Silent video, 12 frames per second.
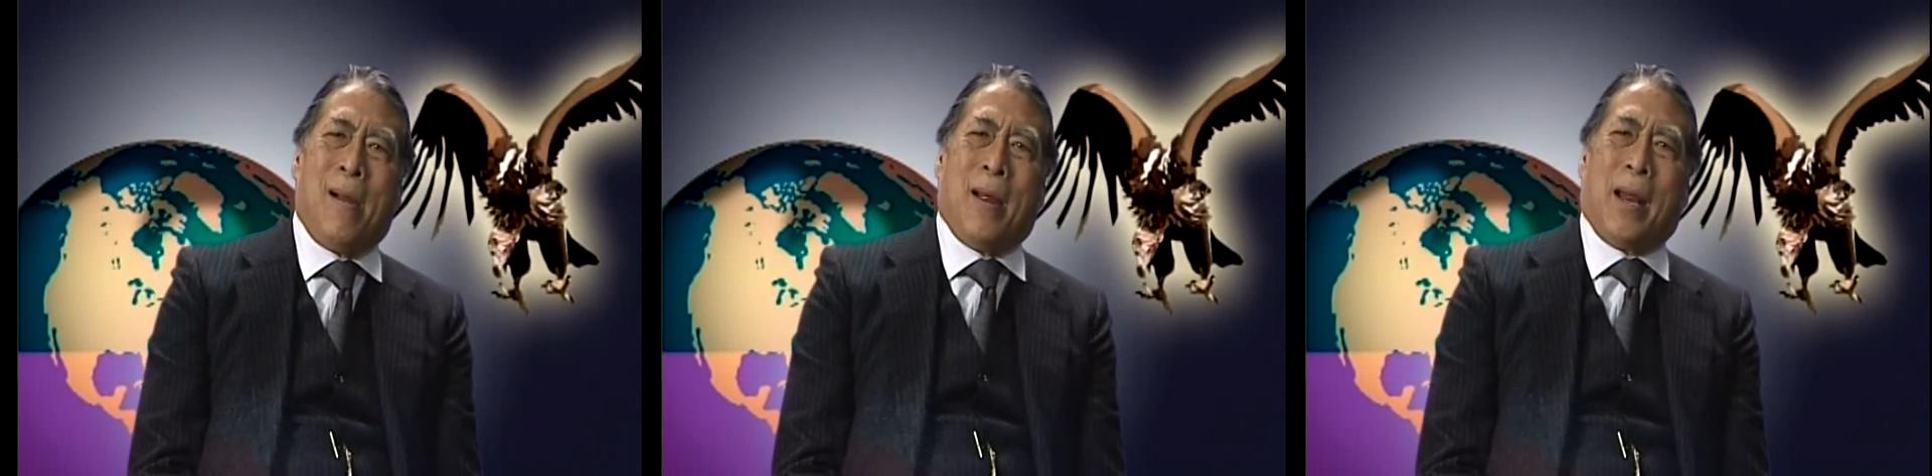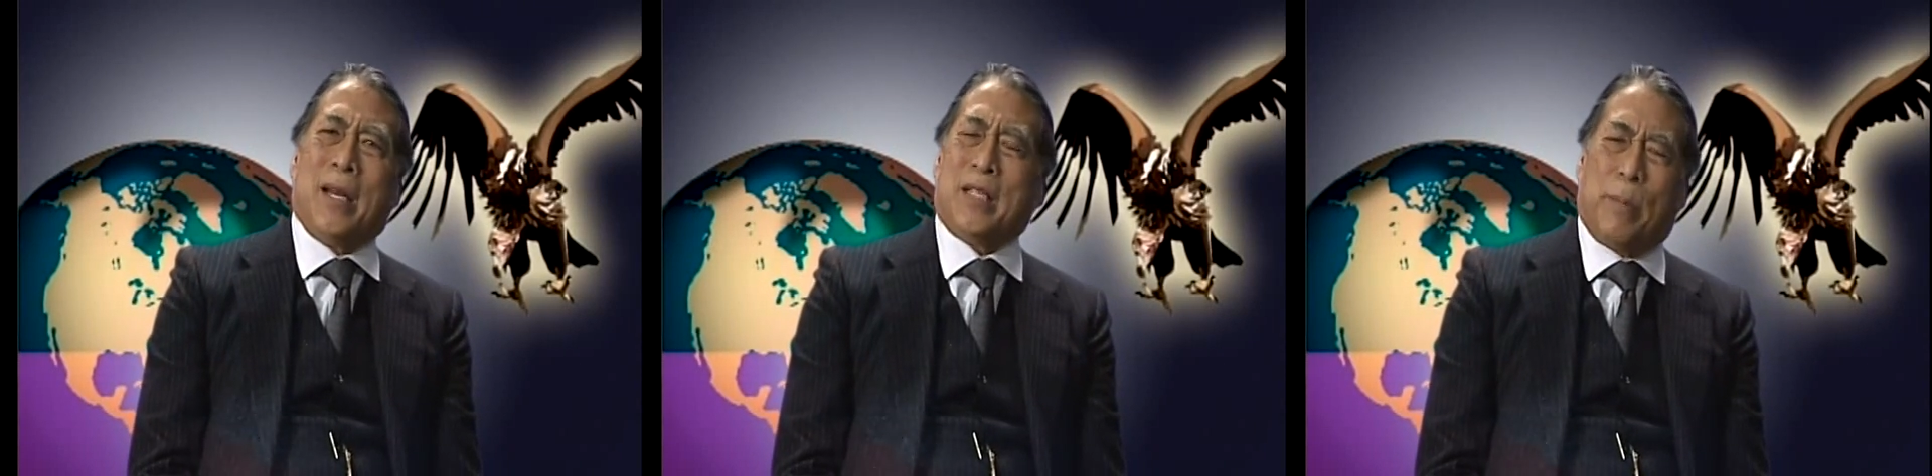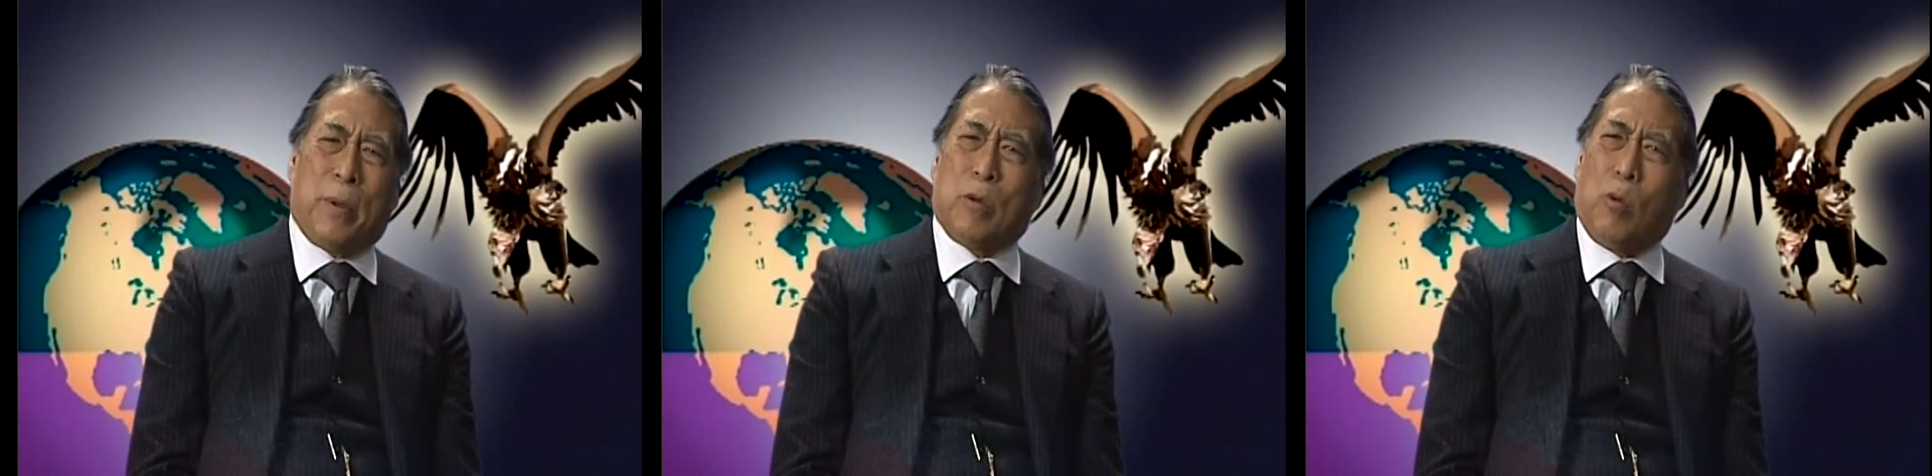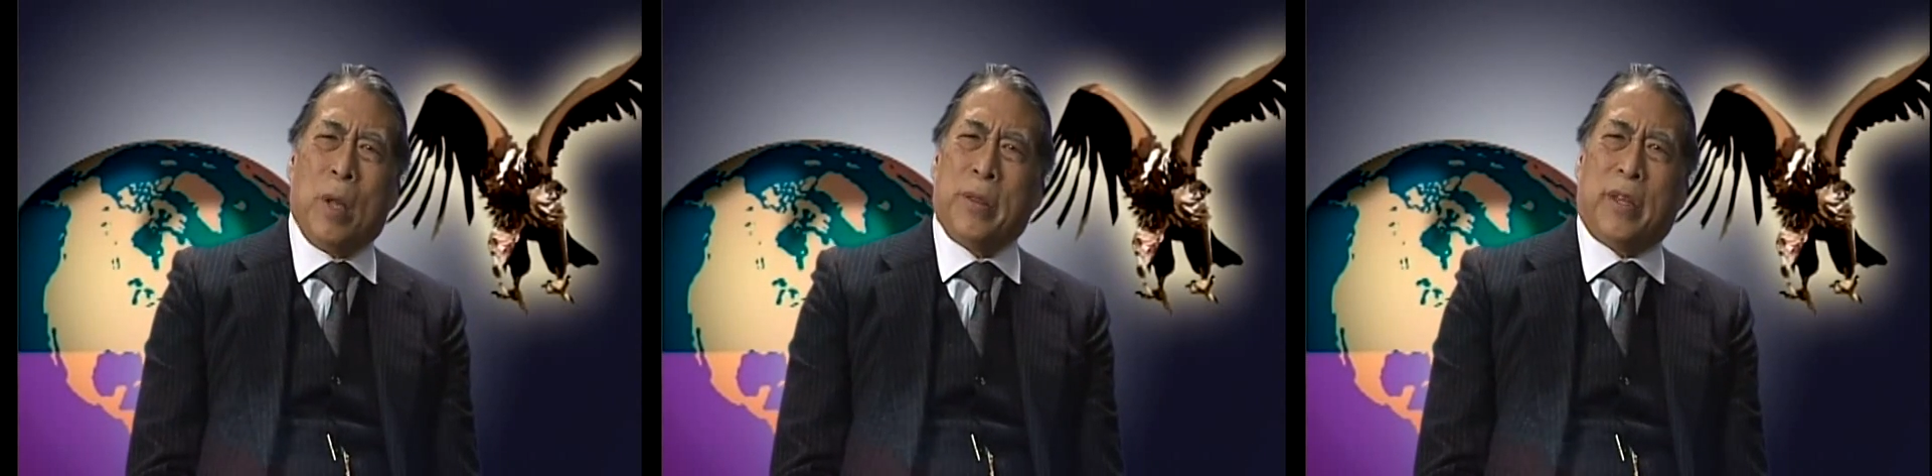And I said, but the
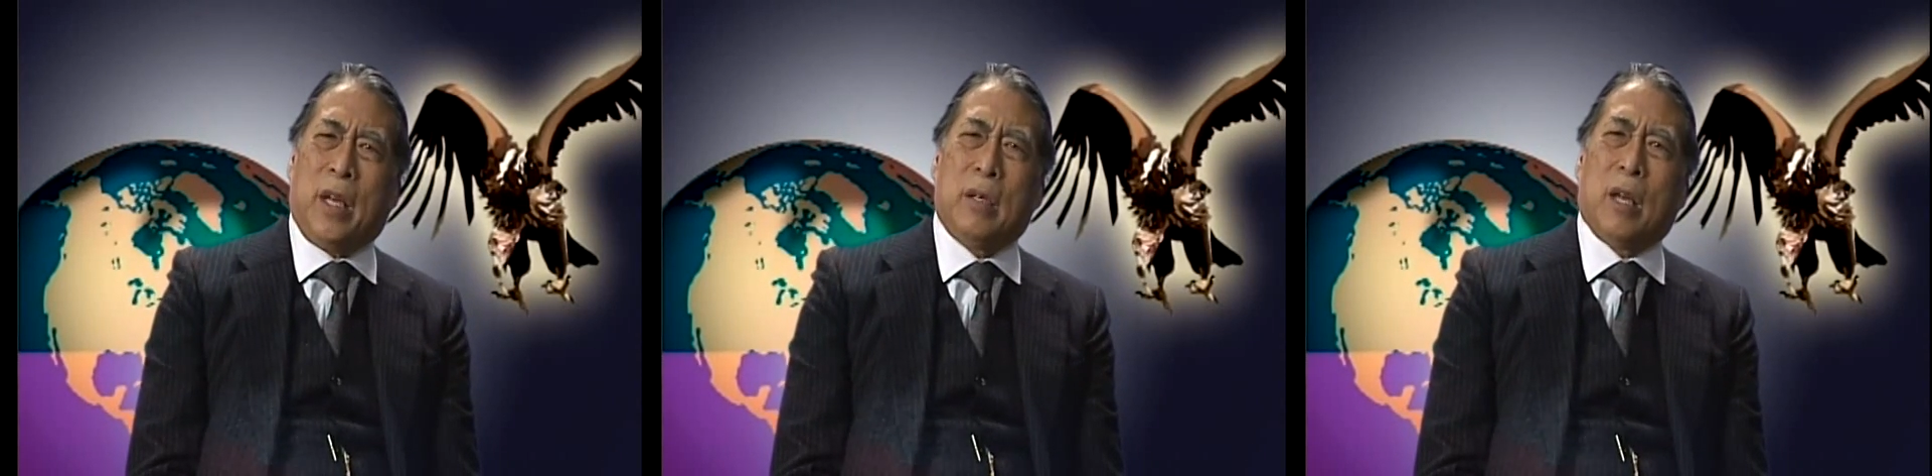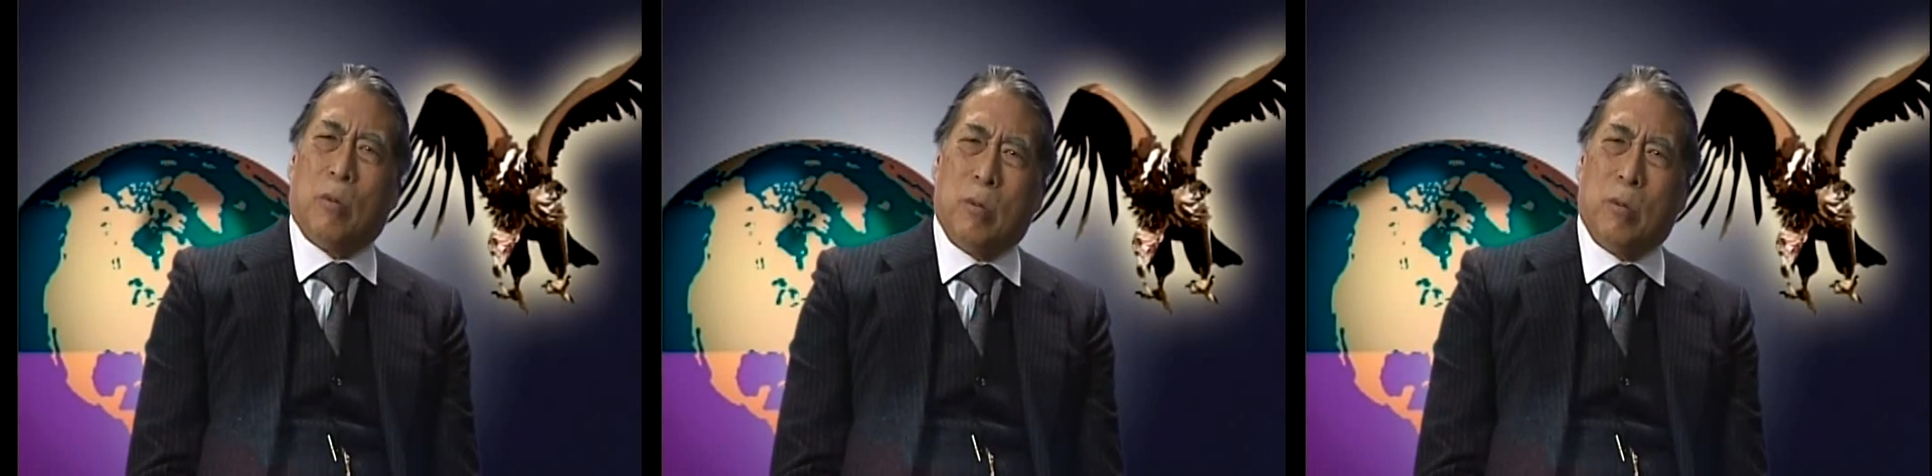one thing that